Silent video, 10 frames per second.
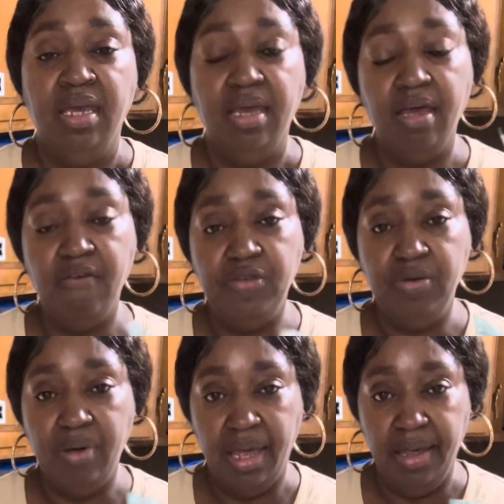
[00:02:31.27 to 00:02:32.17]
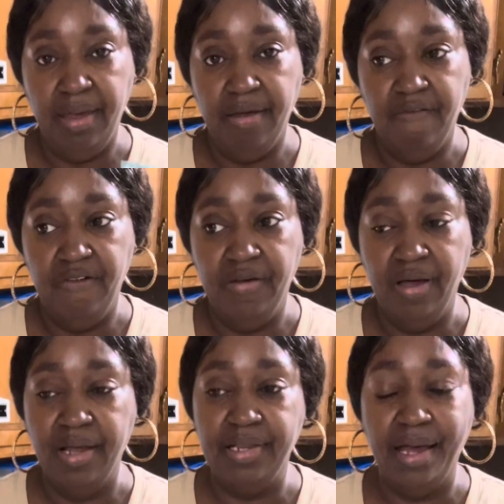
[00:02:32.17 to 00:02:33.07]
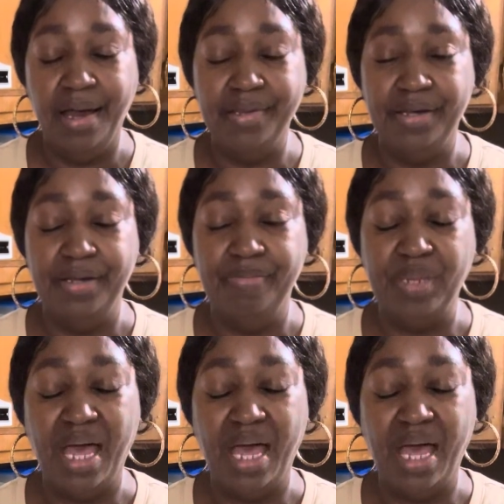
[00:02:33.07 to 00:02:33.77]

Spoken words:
if you have a lot of